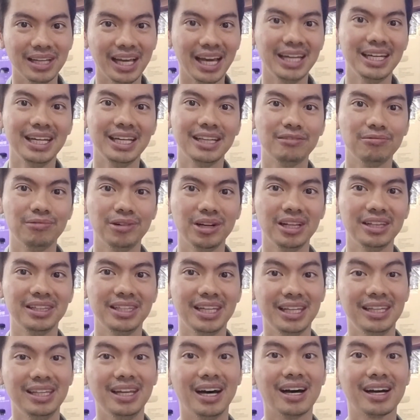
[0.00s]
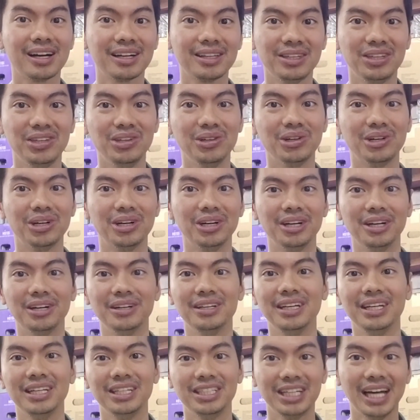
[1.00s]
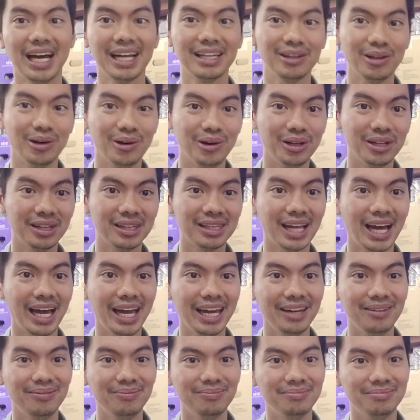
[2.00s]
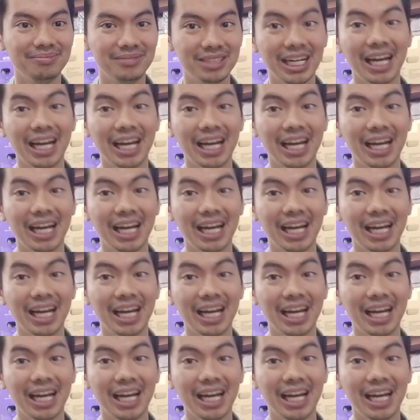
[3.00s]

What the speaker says: and it will deduct your chat on time,